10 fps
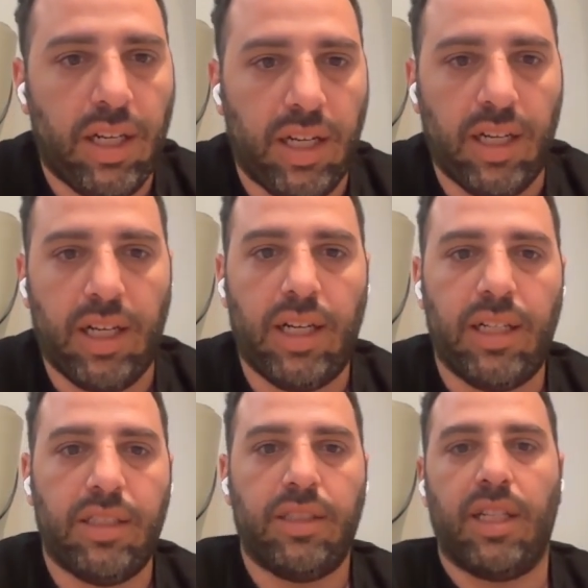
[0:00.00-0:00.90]

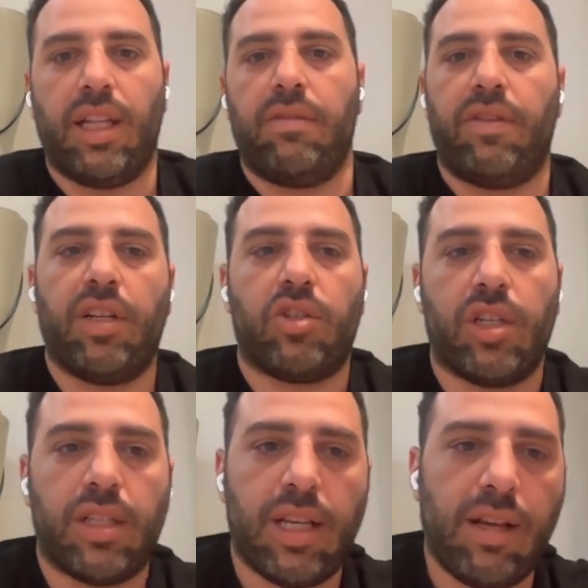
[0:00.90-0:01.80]
The
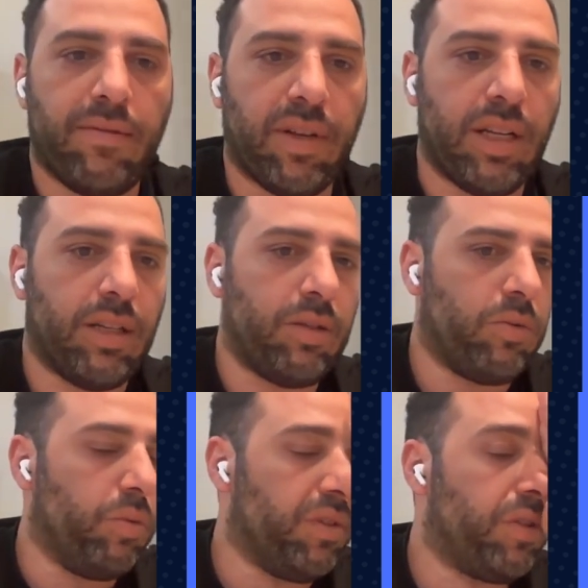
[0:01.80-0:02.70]
divergence level
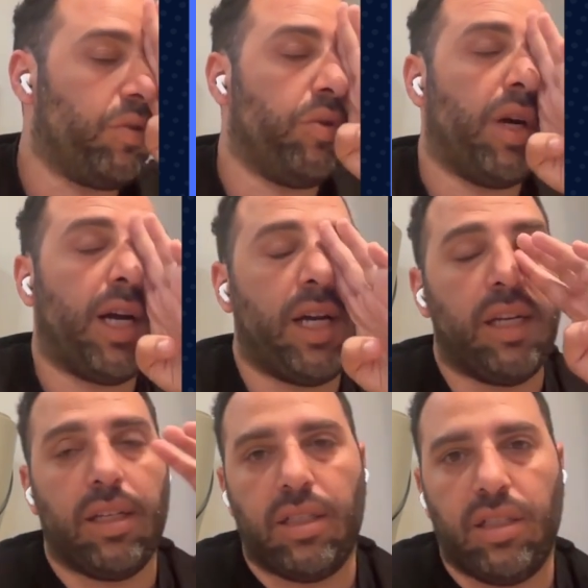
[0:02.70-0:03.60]
was too
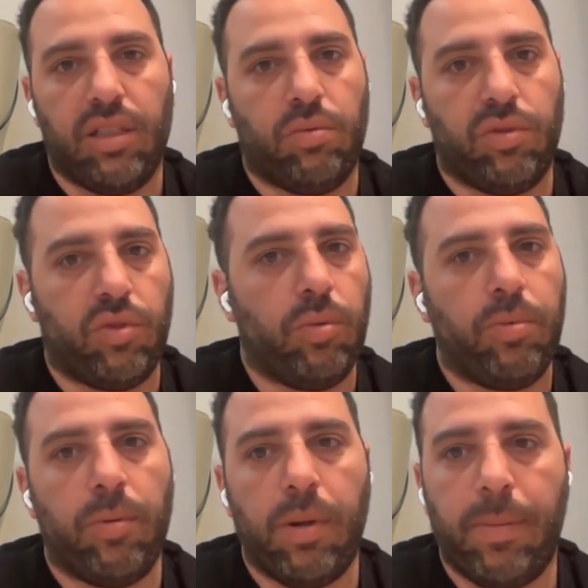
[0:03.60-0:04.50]
high. It was too
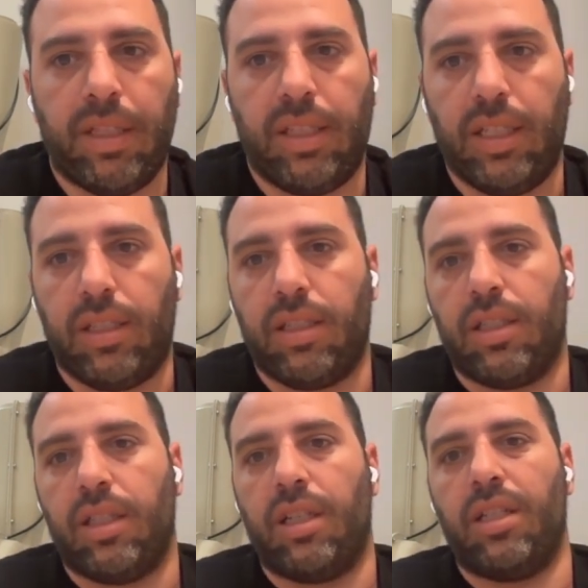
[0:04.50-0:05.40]
problematic.